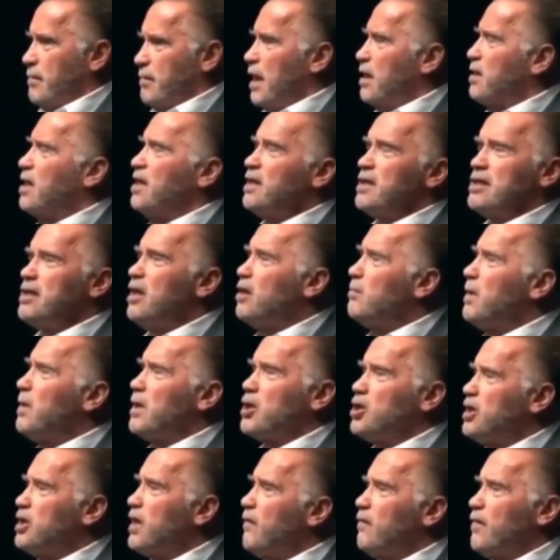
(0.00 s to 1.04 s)
Now, there is not
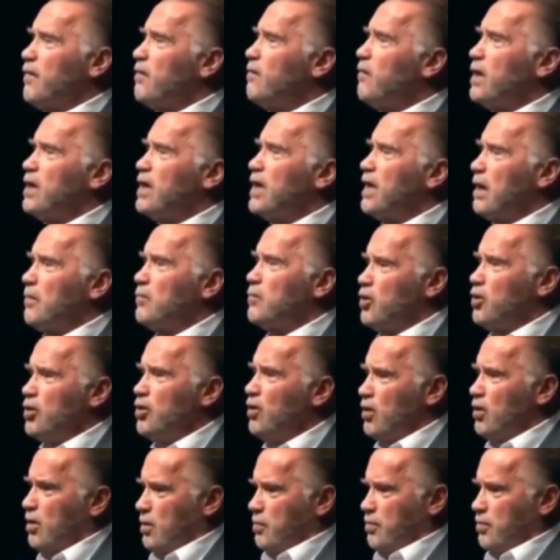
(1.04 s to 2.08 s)
much different when you come to
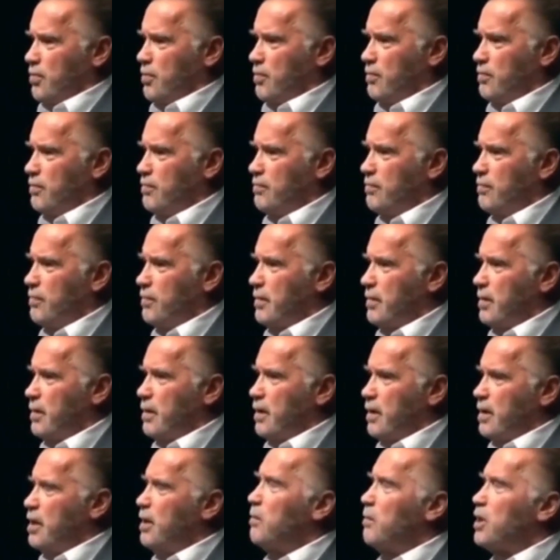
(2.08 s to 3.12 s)
Europe.
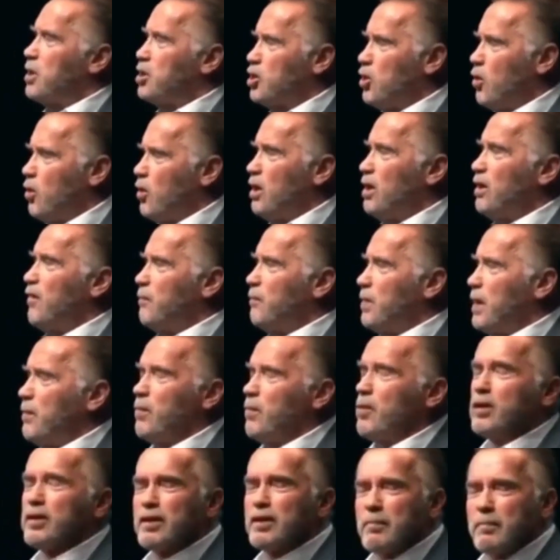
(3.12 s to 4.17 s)
The majority of
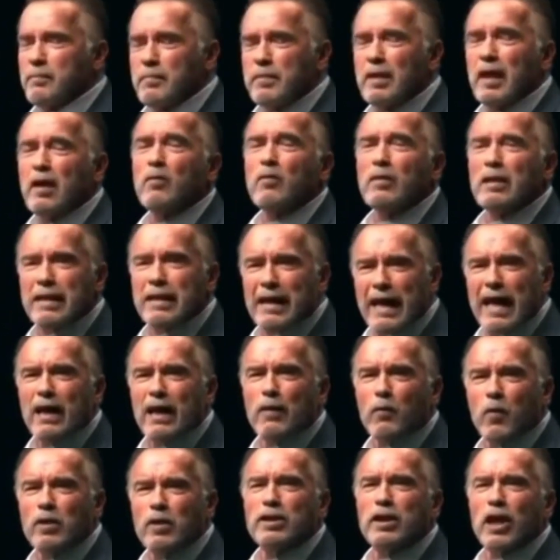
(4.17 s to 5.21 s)
people don't
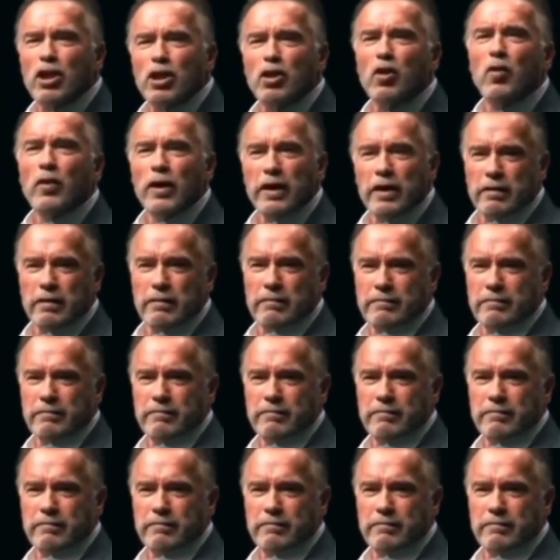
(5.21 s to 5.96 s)
like what they're doing